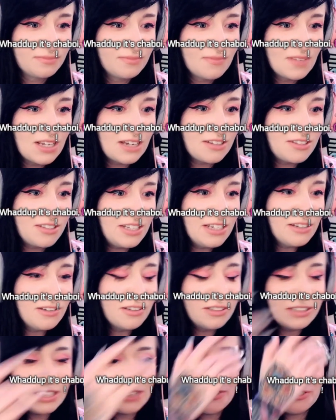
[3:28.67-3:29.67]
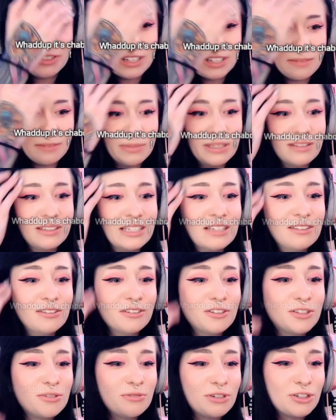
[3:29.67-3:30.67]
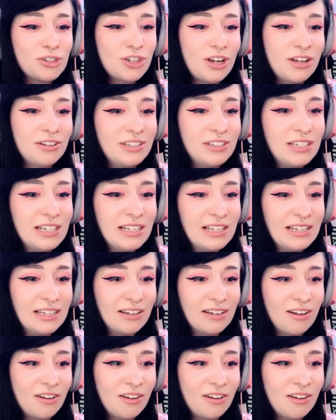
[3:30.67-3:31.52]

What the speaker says: A single leaf can be lethal to a child eating it,